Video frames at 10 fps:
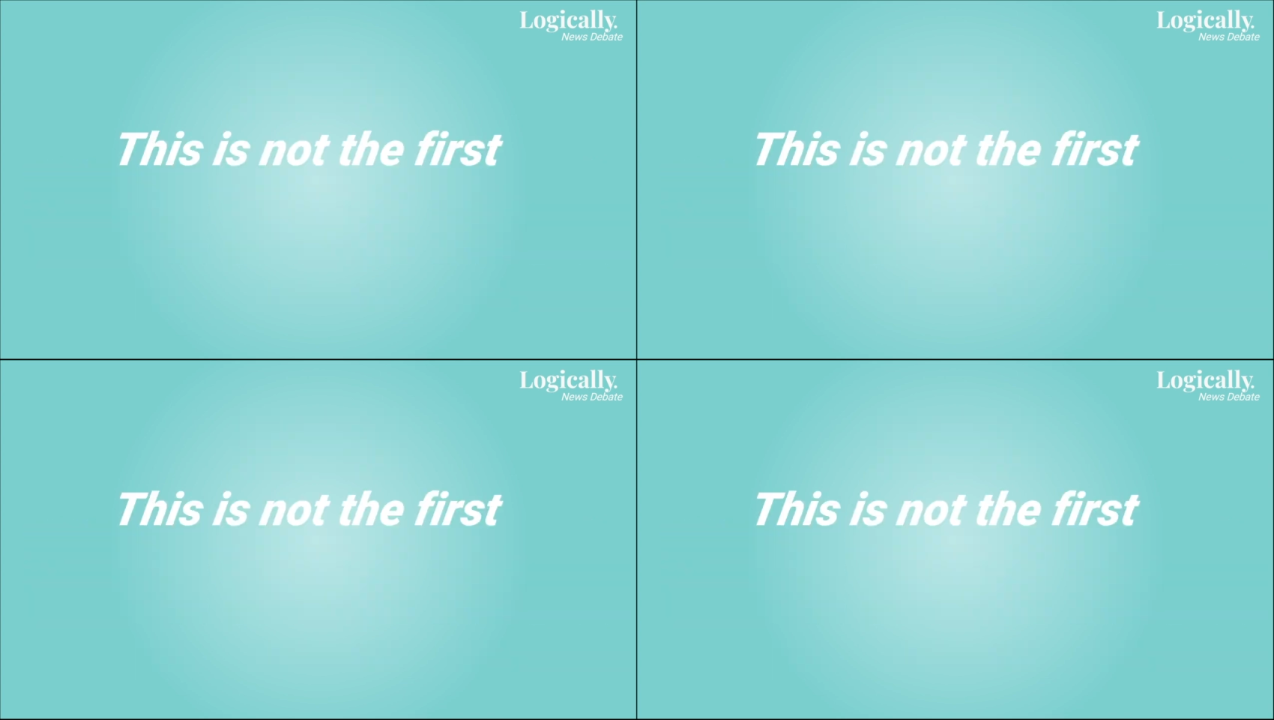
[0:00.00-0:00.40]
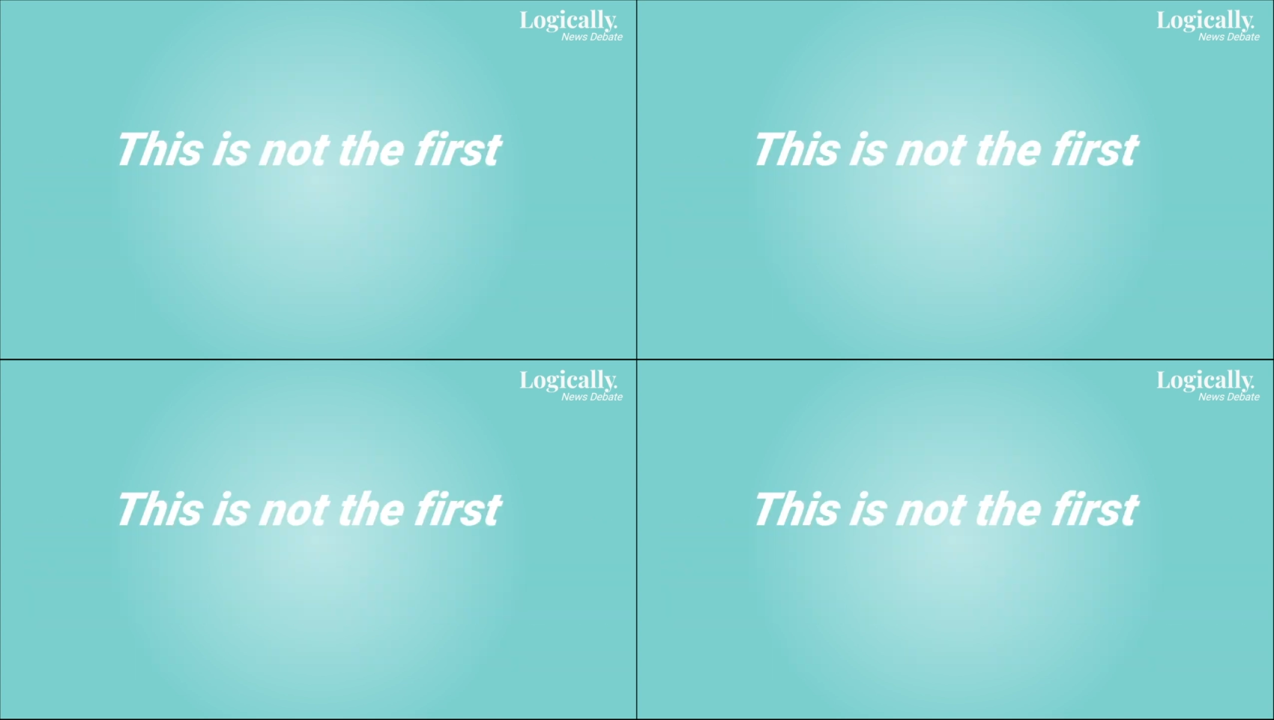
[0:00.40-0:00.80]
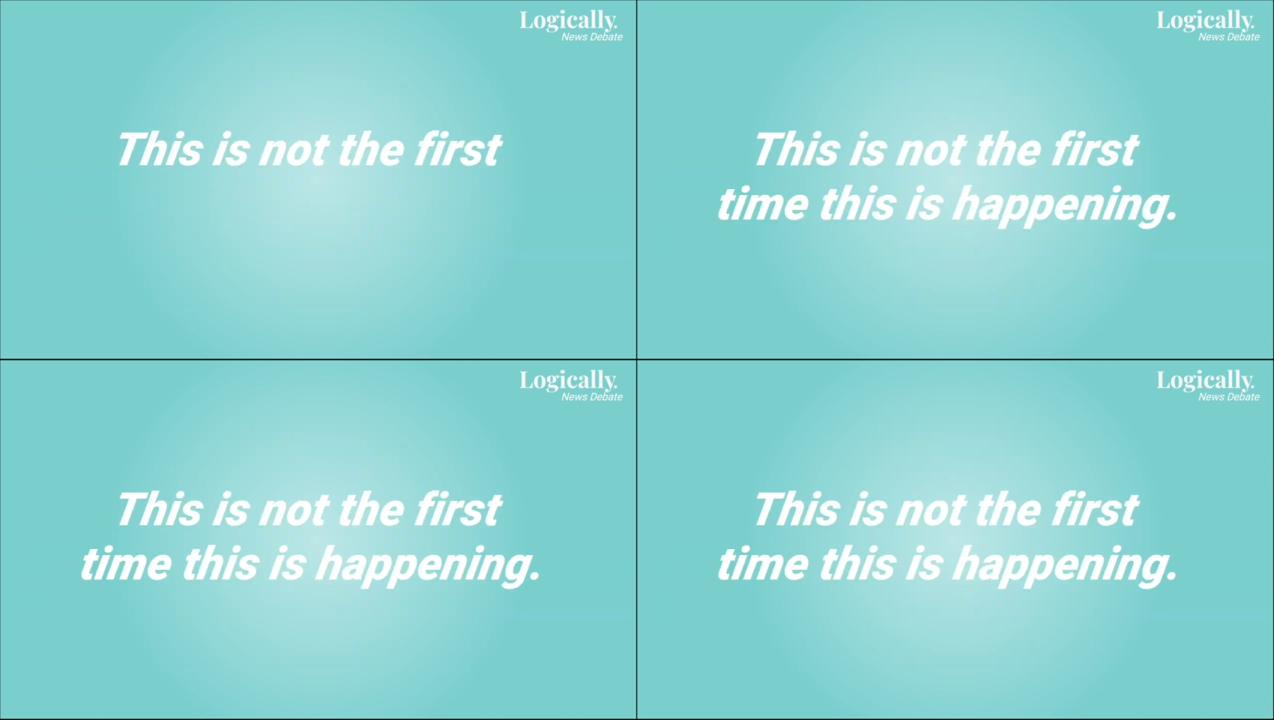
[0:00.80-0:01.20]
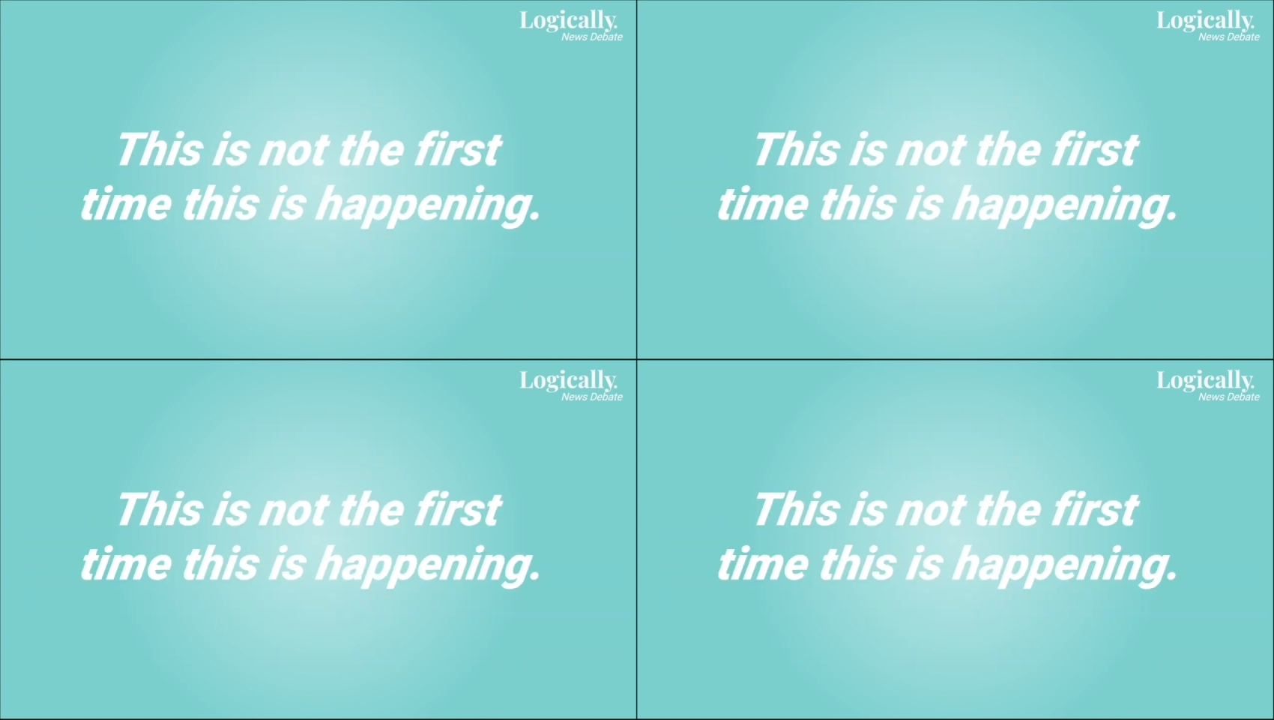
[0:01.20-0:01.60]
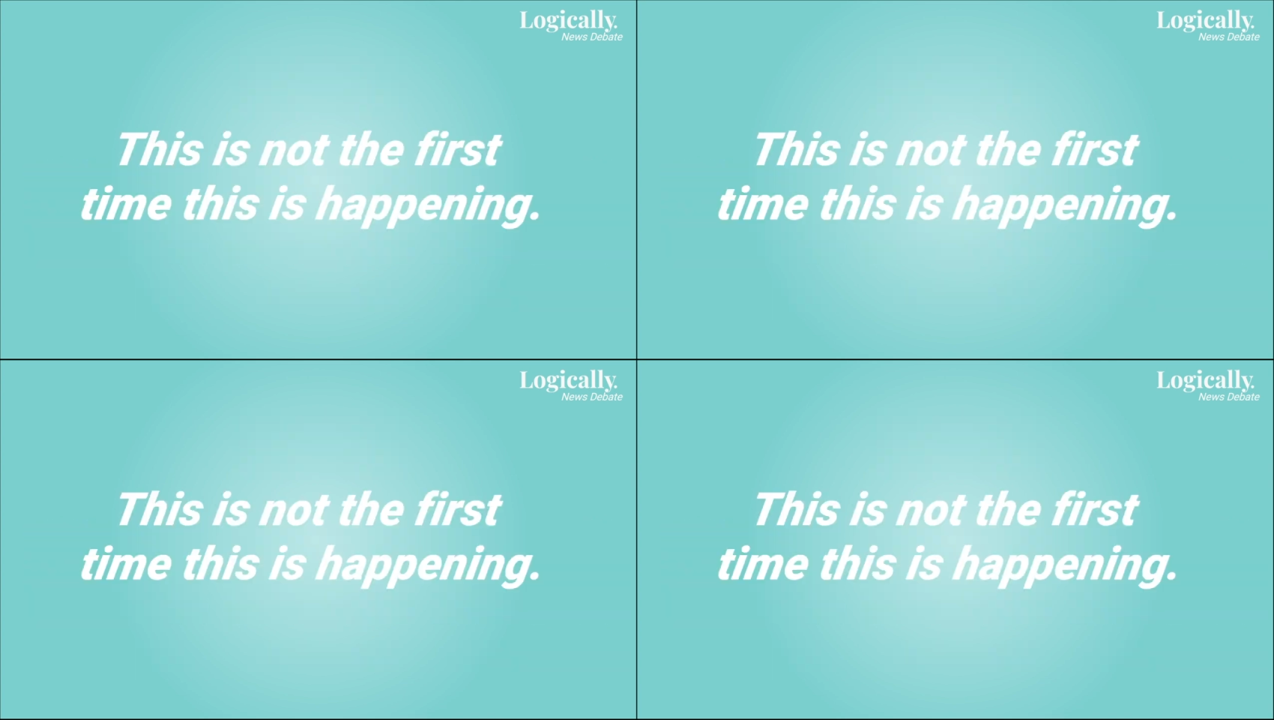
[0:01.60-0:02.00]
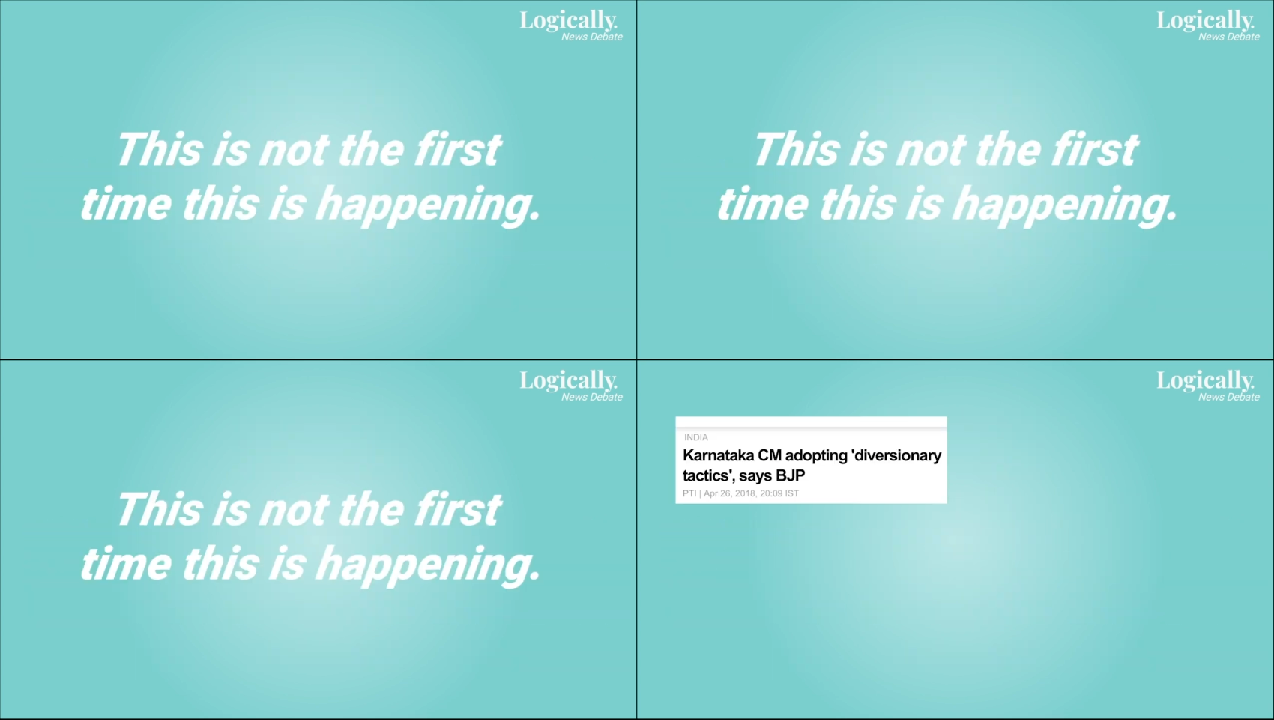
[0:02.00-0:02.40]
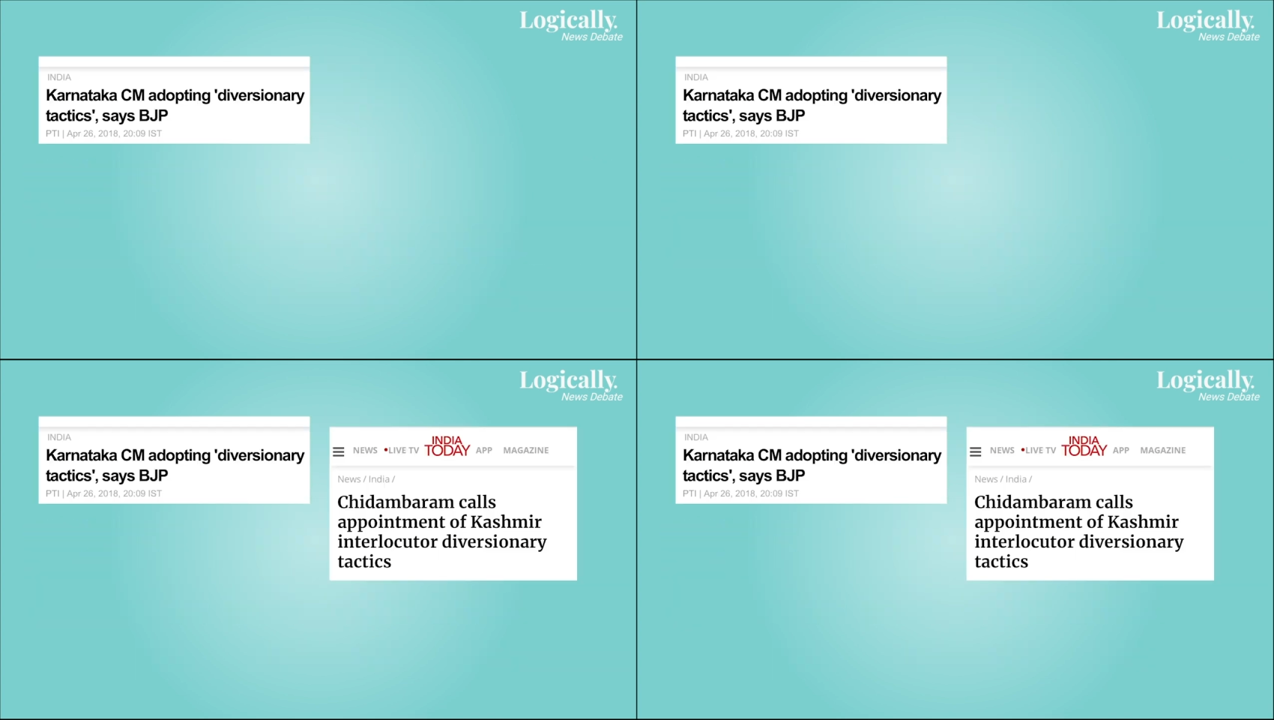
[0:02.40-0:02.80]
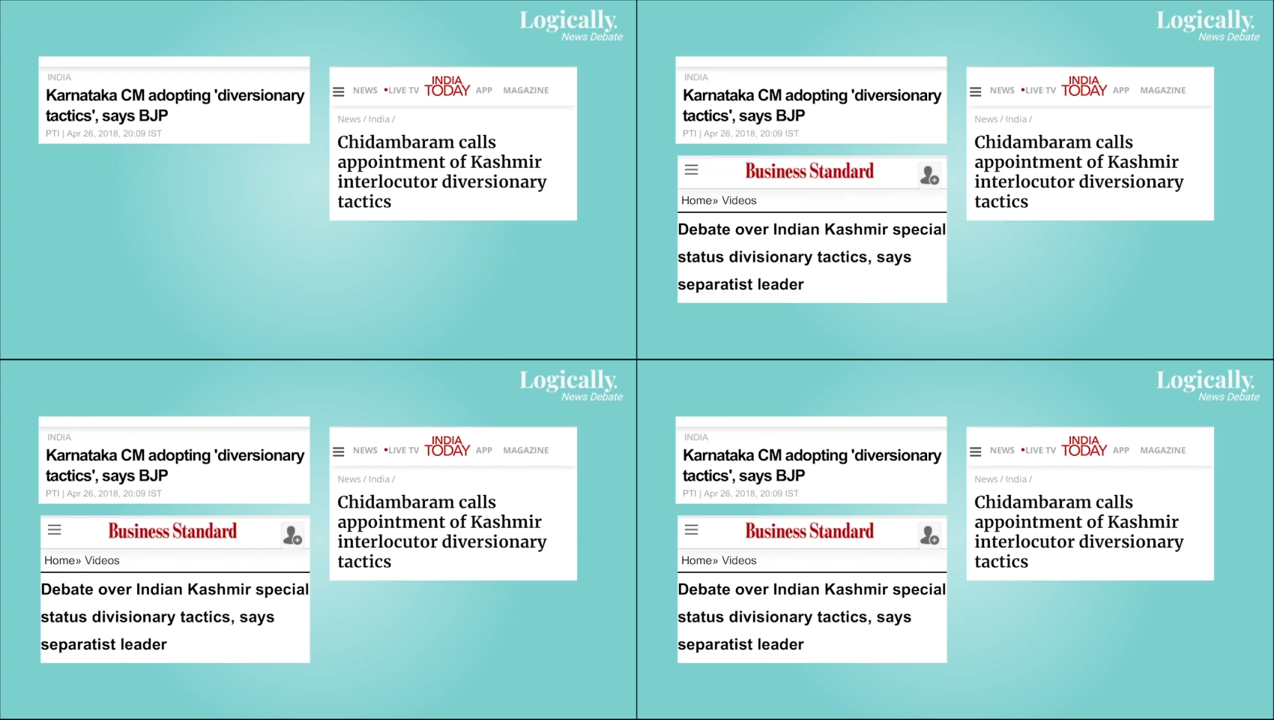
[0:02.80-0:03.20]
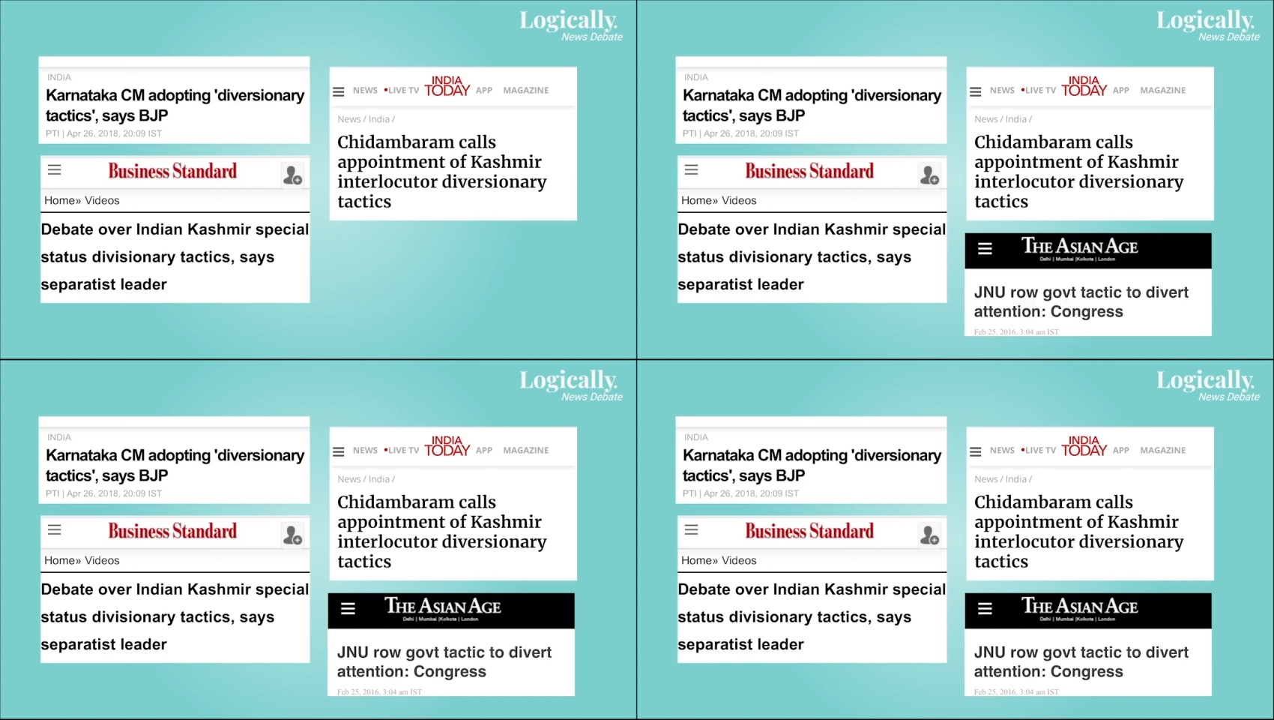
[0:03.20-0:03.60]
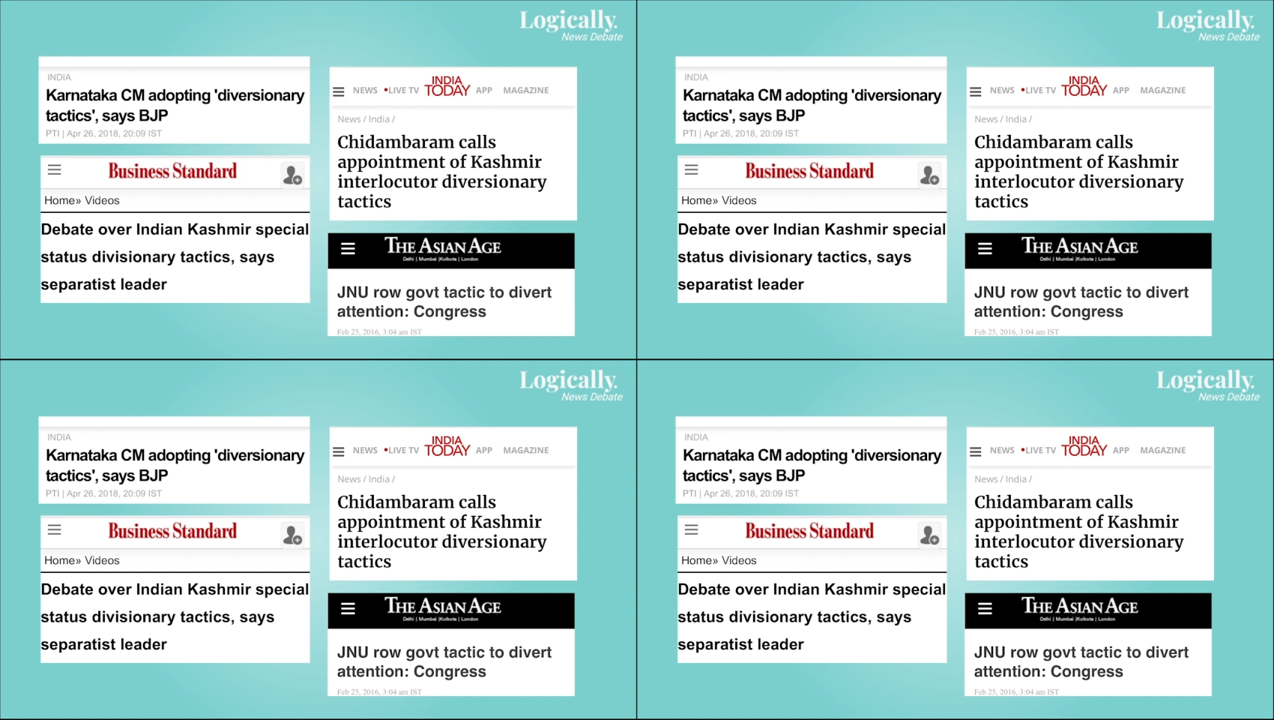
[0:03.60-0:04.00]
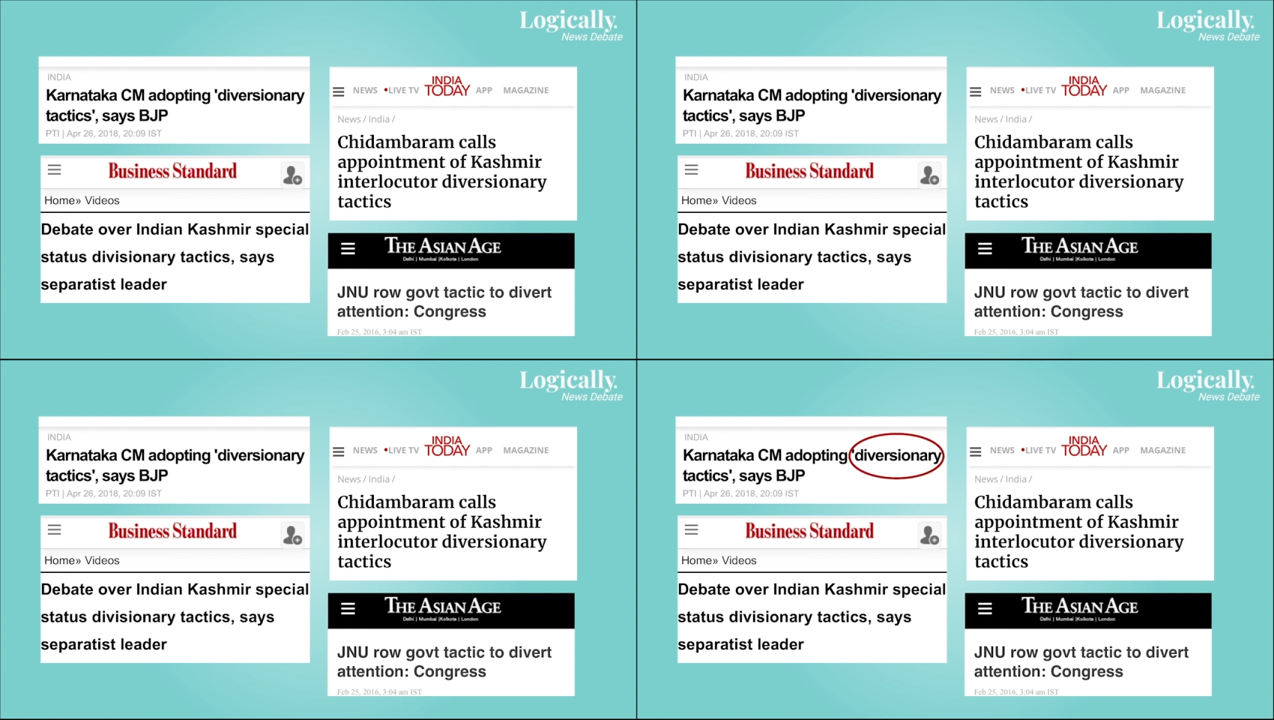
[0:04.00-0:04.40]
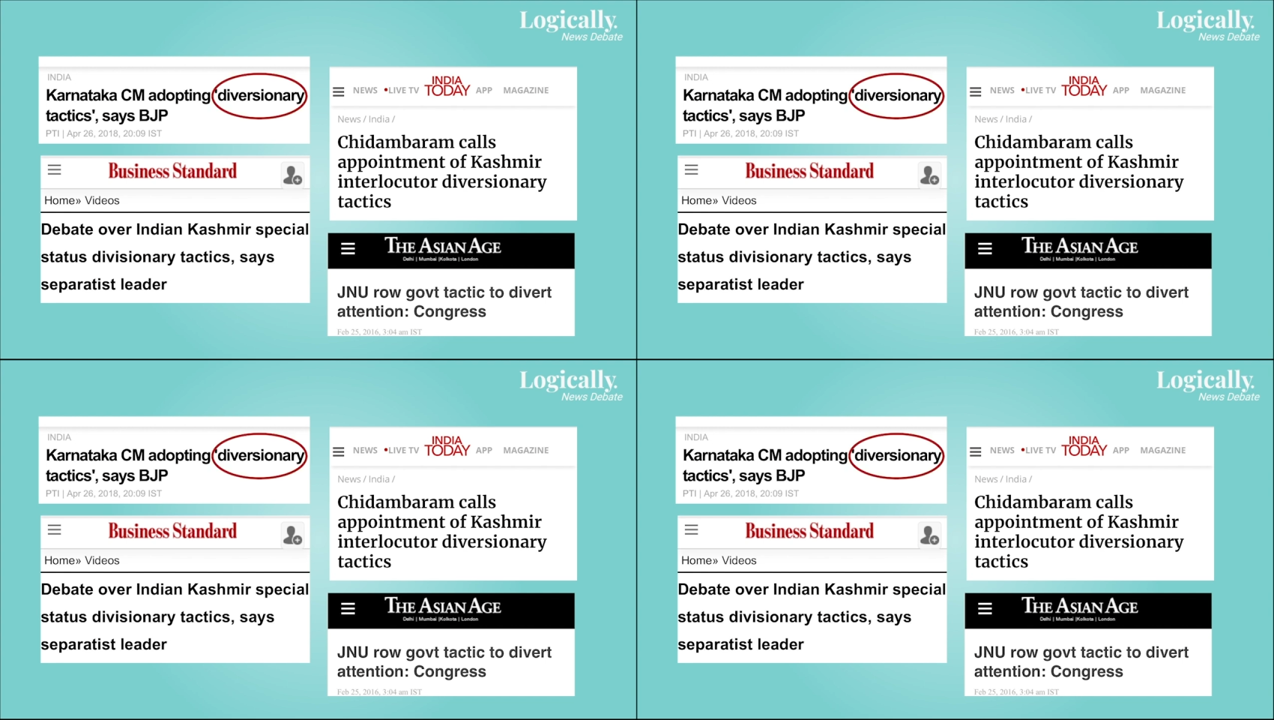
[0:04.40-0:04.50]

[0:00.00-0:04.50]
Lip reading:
No face is visible, so there are no lips to read.